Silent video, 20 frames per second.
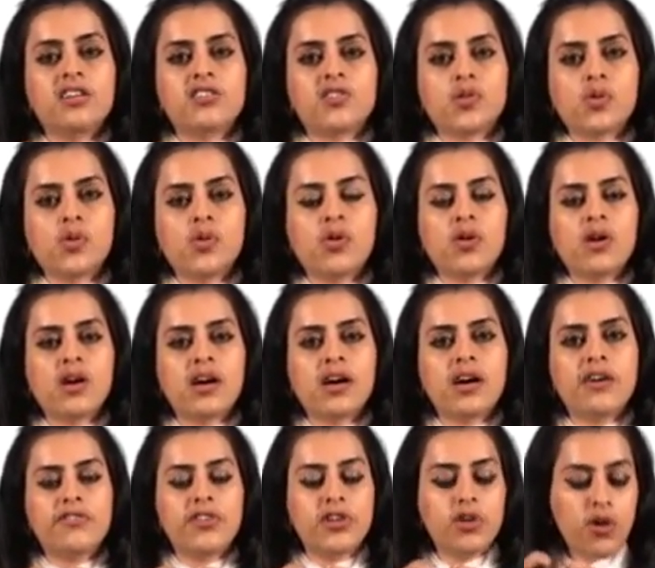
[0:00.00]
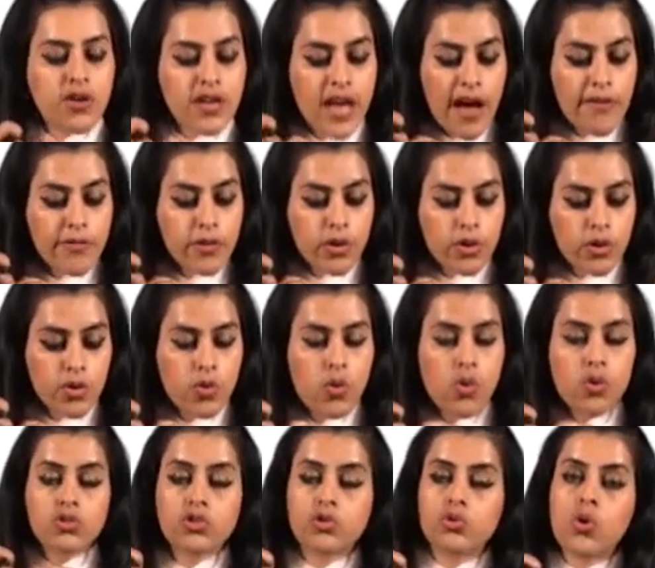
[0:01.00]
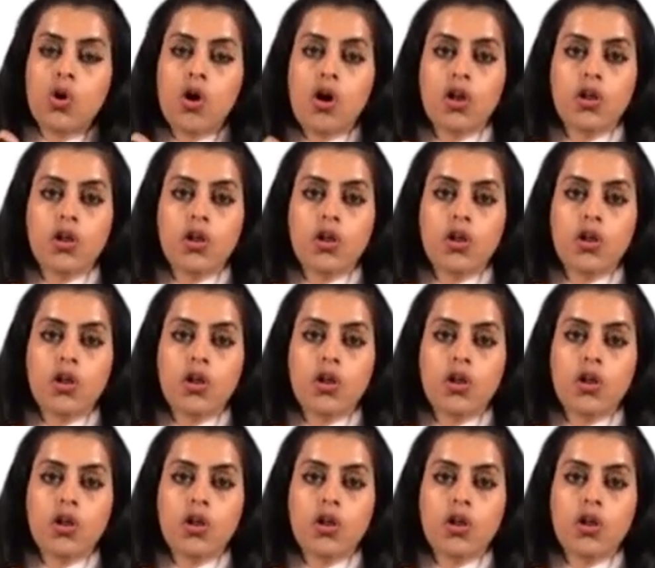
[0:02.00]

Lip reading: so we don't have to go through